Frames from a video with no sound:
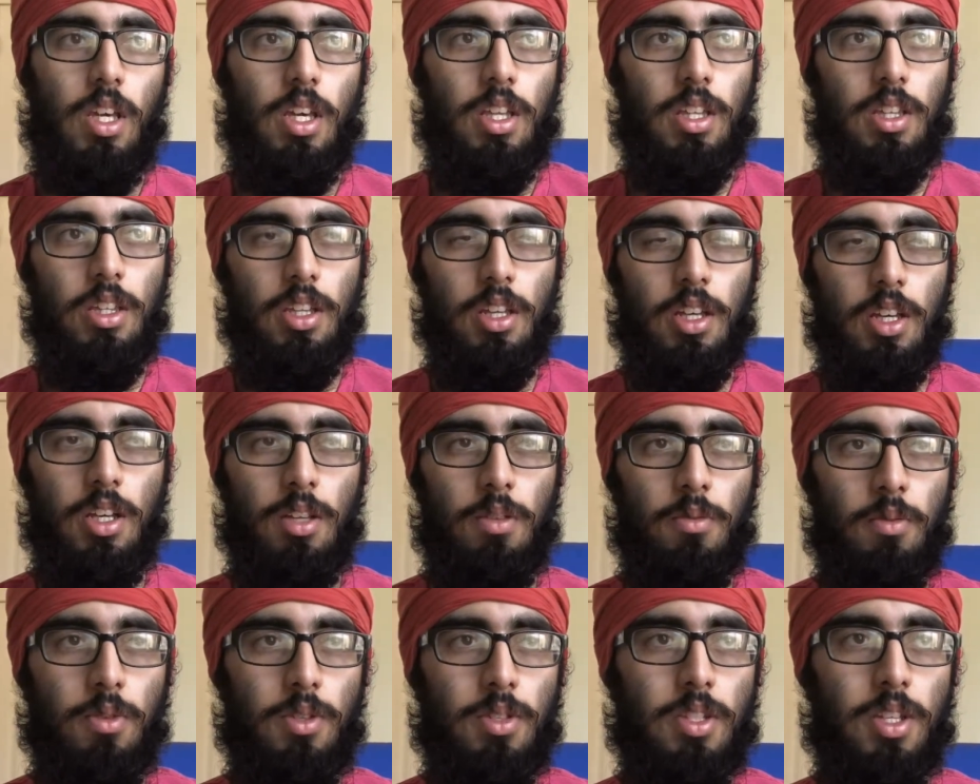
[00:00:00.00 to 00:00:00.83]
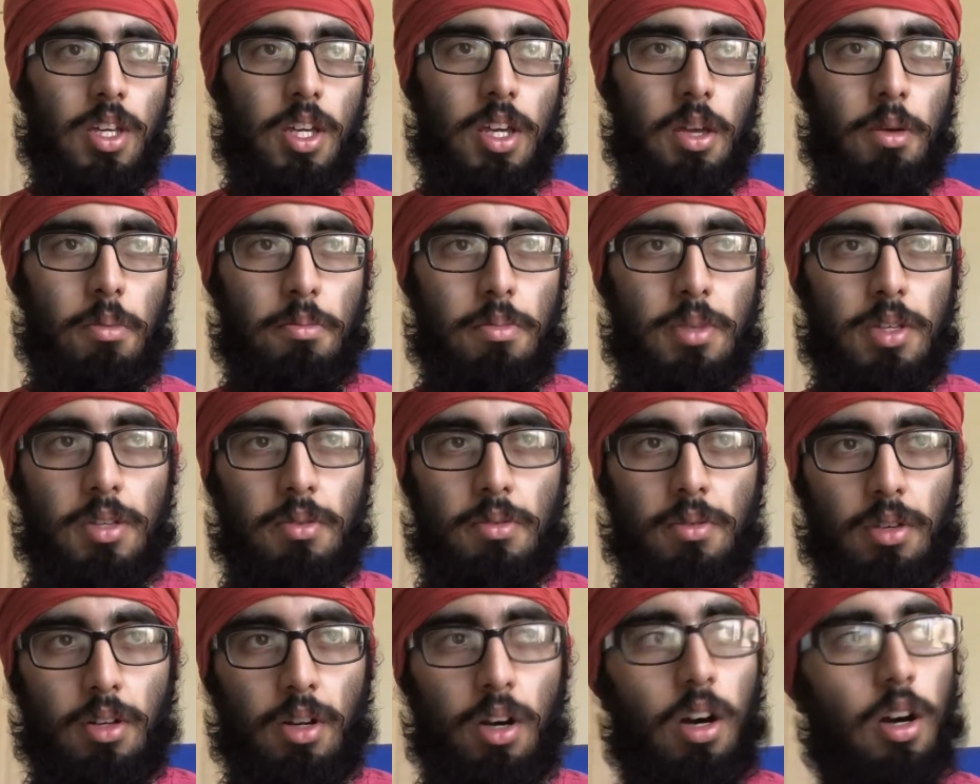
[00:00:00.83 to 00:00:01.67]
And then once I get busy
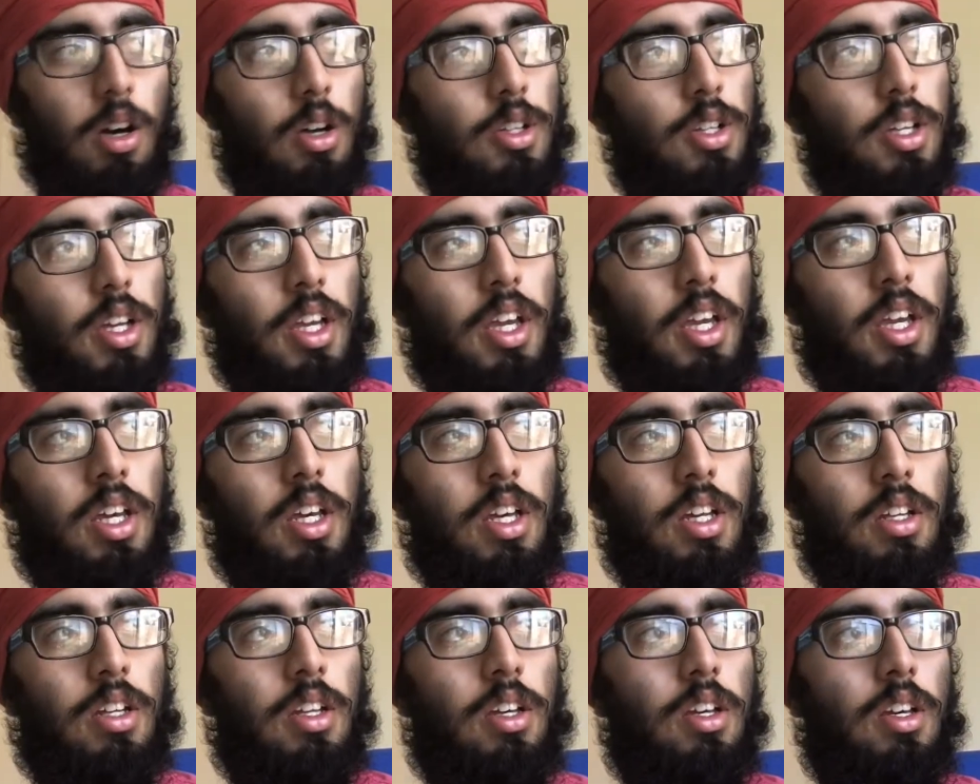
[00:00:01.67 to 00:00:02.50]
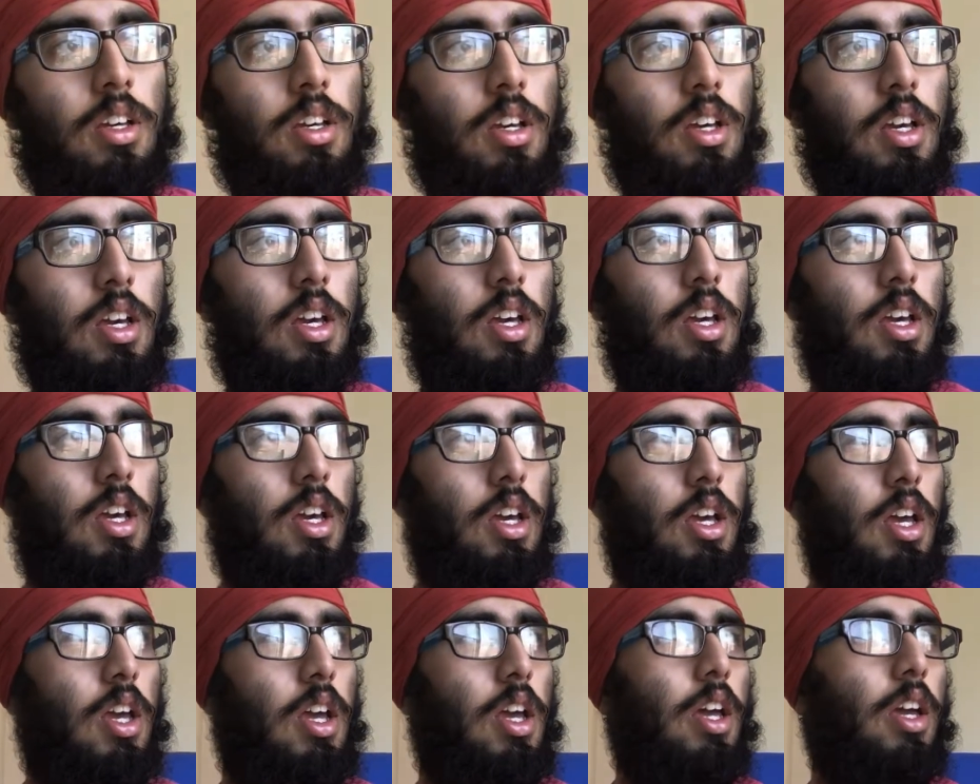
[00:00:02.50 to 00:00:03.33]
with college again,
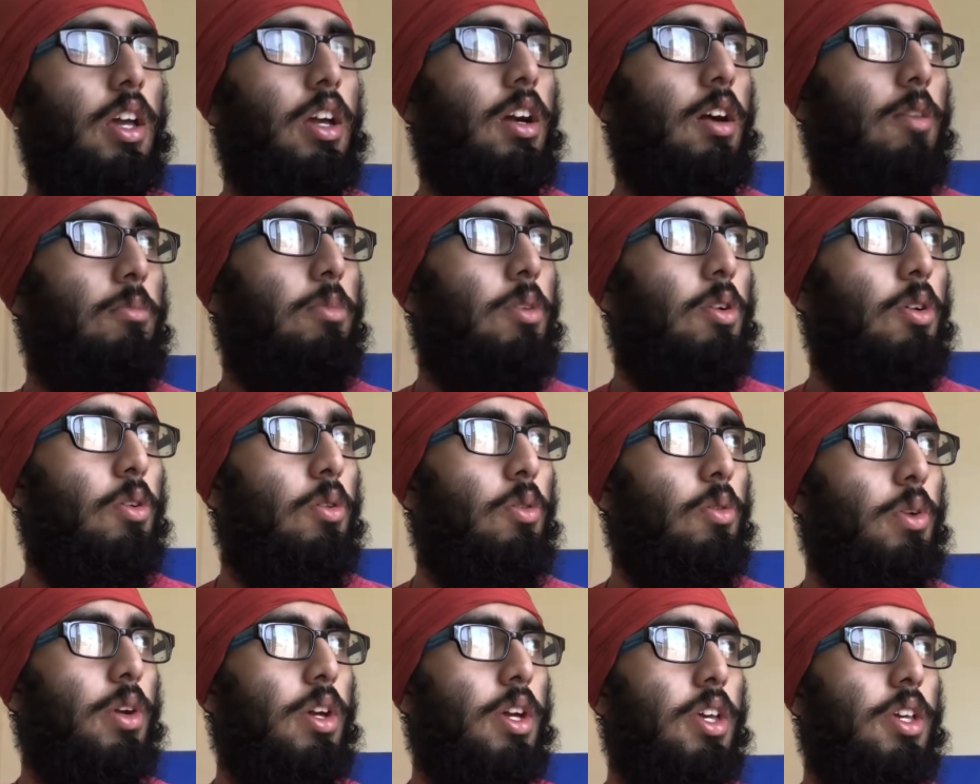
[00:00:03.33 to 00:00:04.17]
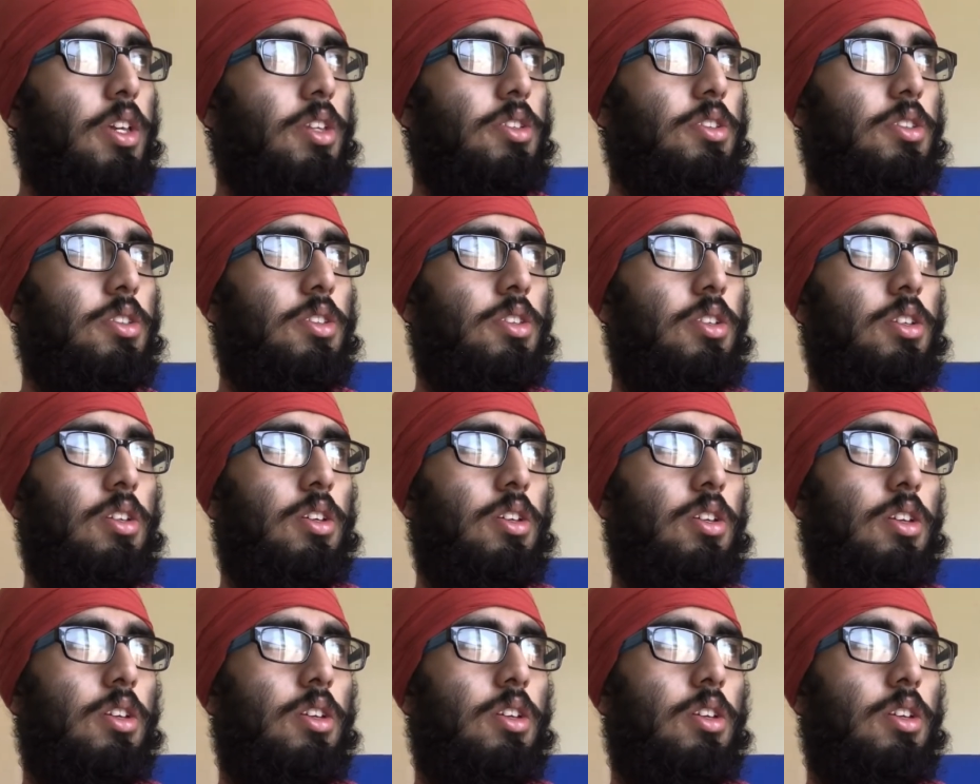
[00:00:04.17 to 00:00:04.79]
in a couple of weeks,